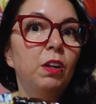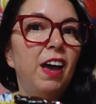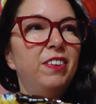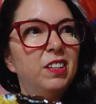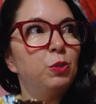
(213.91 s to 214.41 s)

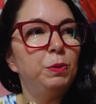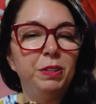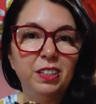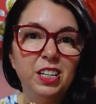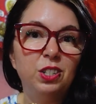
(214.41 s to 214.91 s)
I think this would
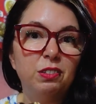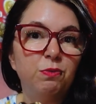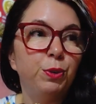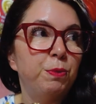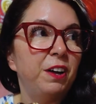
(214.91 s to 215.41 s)
be nice
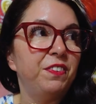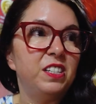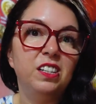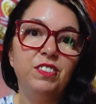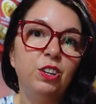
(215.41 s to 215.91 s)
for
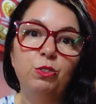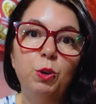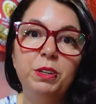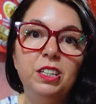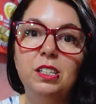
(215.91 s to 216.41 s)
breakfast, even though
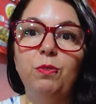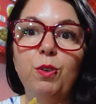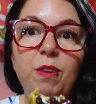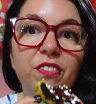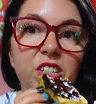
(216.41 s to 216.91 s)
nobody eats it
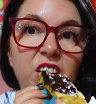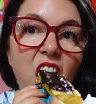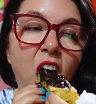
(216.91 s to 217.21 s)
for breakfast.